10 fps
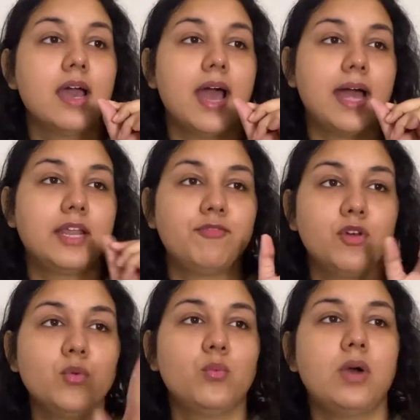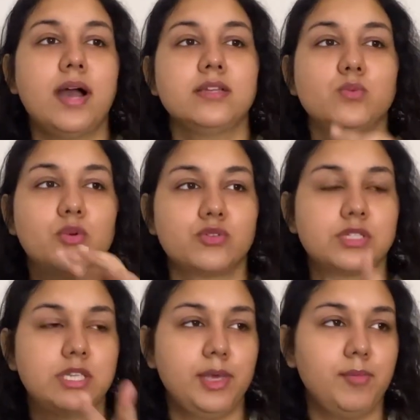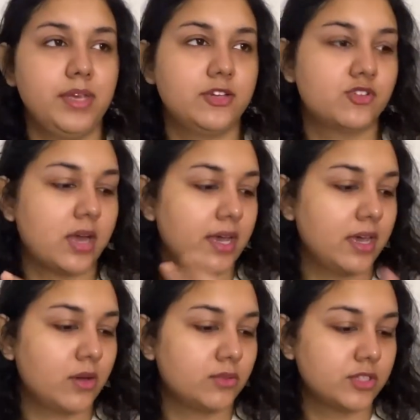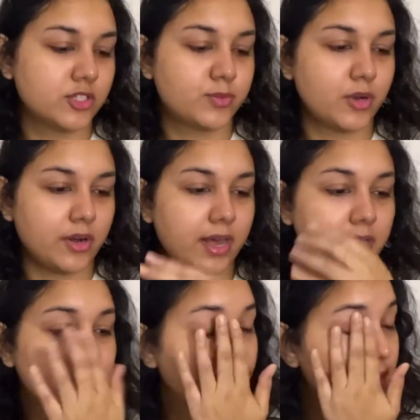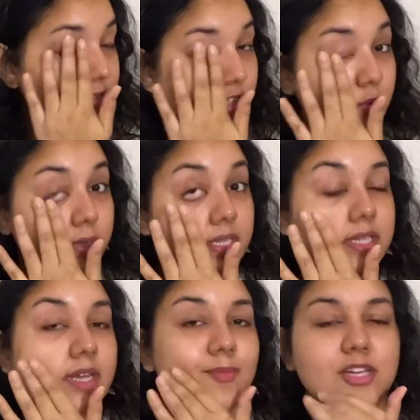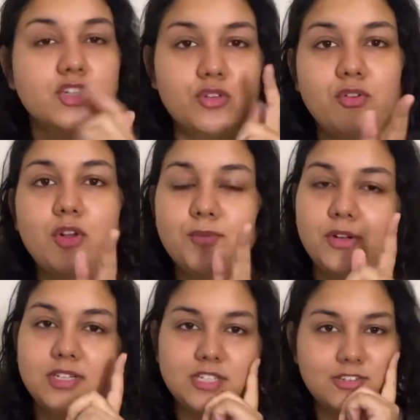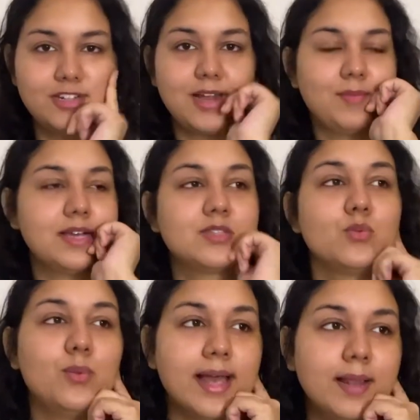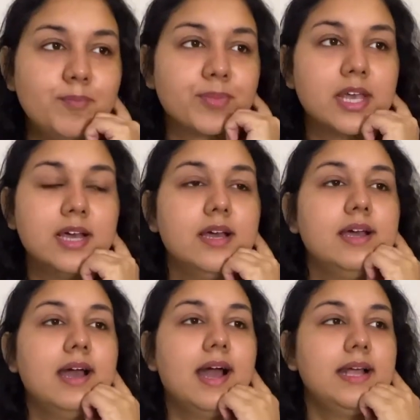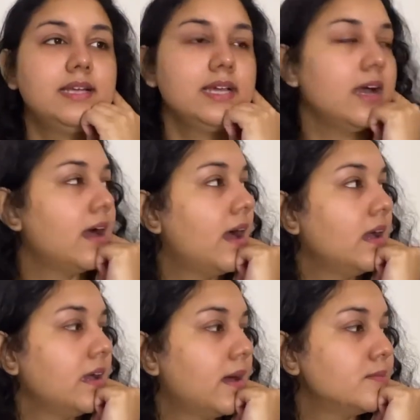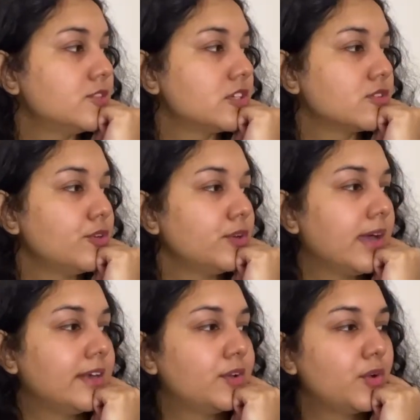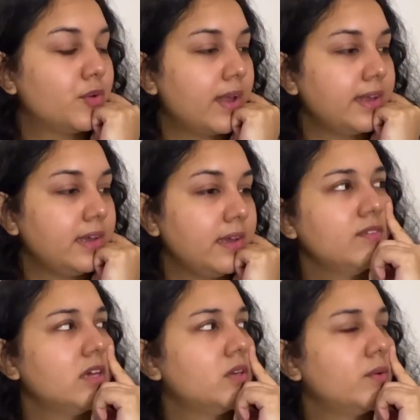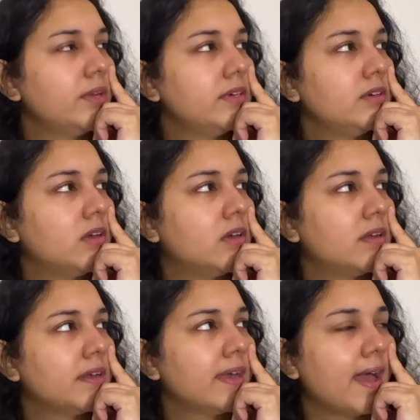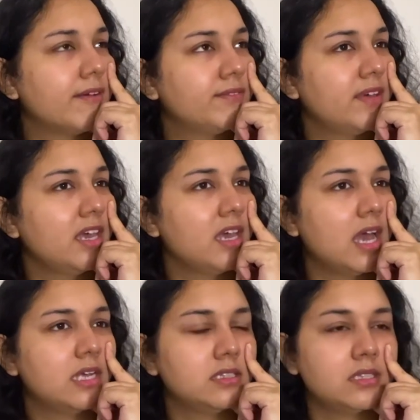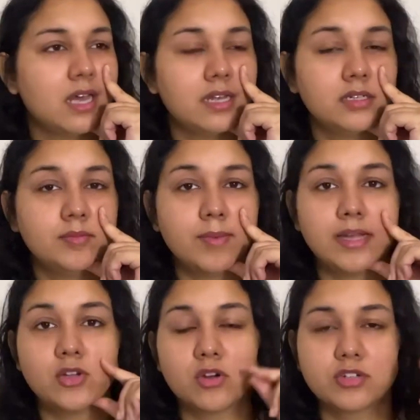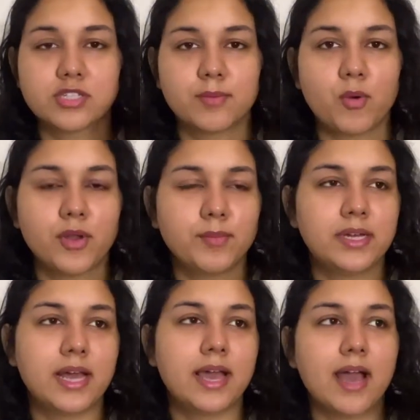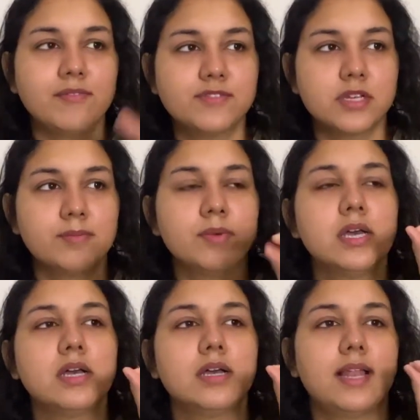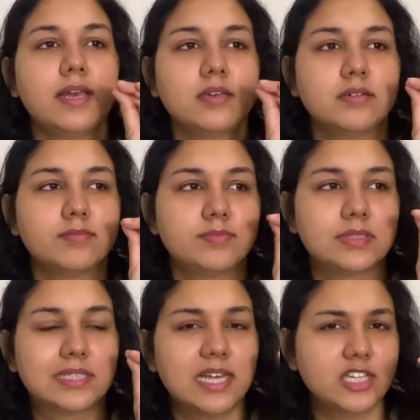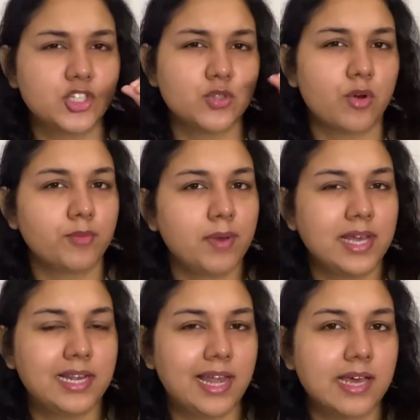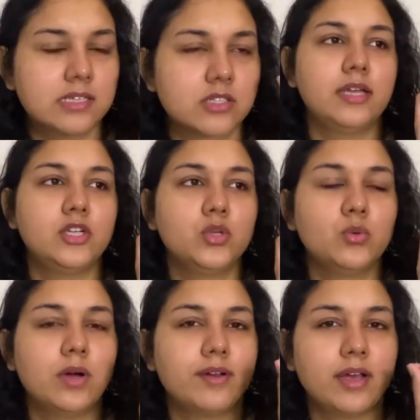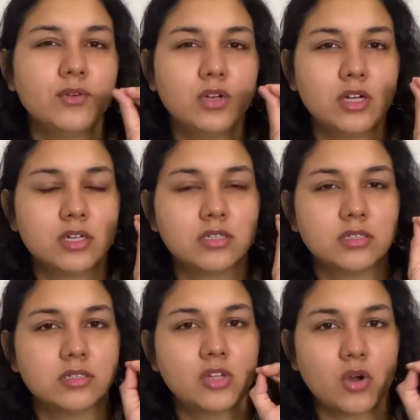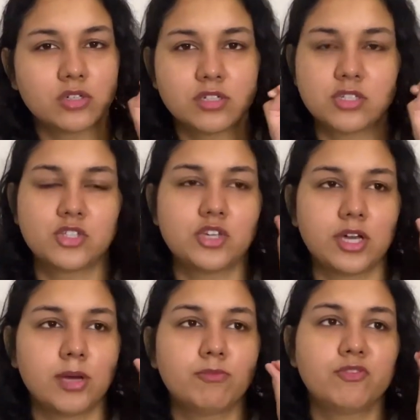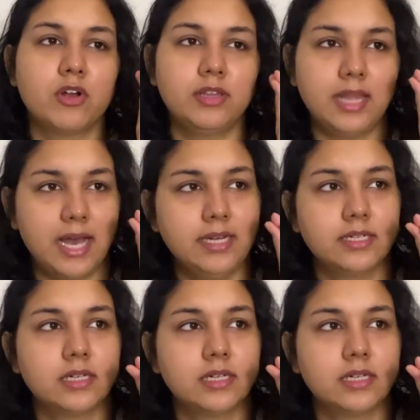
And if you guys want to see me try out this product individually, then make sure to follow me on Instagram as well. And yeah, I am just going to get ready. We are going on a cafe and then my doctor's appointment. I have some like skin issue on my legs. I do a regular doctor's checkup for that.